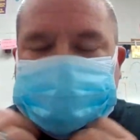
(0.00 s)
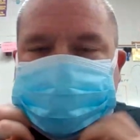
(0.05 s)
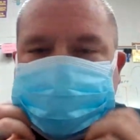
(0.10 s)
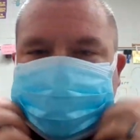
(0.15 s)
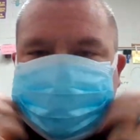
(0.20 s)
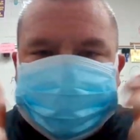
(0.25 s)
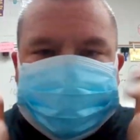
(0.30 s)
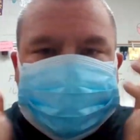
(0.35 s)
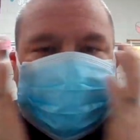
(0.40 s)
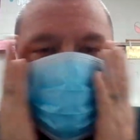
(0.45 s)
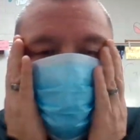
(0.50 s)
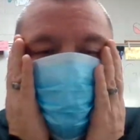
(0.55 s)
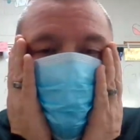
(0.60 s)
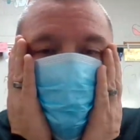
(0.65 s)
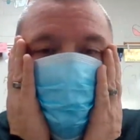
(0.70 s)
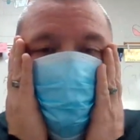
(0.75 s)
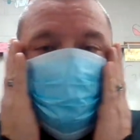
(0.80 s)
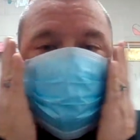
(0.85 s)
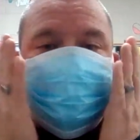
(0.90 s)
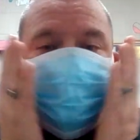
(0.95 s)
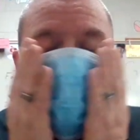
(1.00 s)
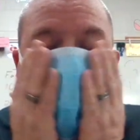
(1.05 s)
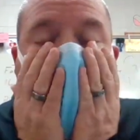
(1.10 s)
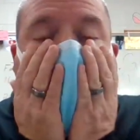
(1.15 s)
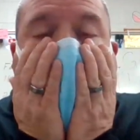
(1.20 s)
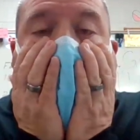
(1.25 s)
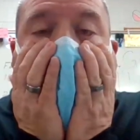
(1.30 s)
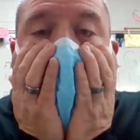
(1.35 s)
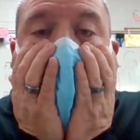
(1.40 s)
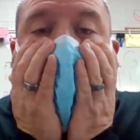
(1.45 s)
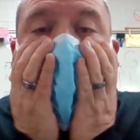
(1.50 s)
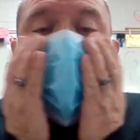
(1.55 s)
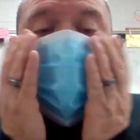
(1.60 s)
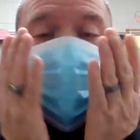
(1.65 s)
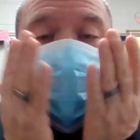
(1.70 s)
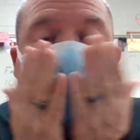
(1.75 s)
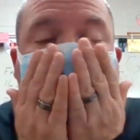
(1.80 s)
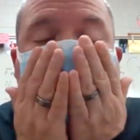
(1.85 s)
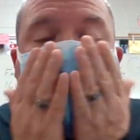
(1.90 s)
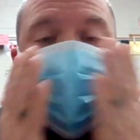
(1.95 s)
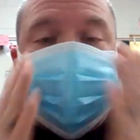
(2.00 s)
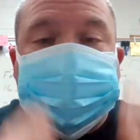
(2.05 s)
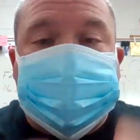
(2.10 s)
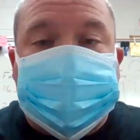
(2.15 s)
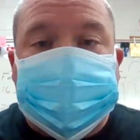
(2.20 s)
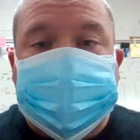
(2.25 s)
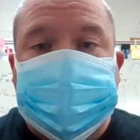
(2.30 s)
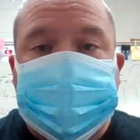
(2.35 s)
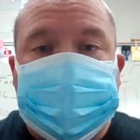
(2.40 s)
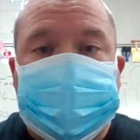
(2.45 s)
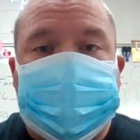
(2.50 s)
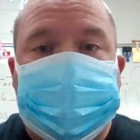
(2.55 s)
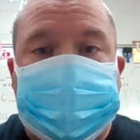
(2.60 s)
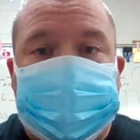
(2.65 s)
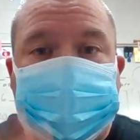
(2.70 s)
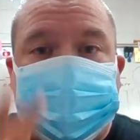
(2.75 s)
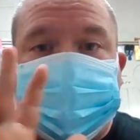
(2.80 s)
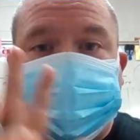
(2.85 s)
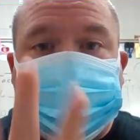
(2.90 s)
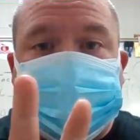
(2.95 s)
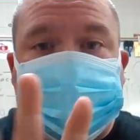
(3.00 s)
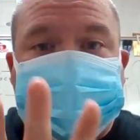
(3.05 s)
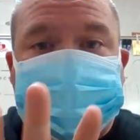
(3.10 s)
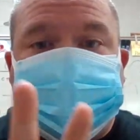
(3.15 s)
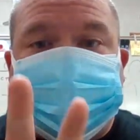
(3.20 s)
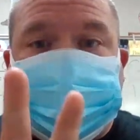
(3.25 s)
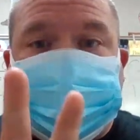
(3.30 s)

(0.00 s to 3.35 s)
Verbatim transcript: I am. So now we're at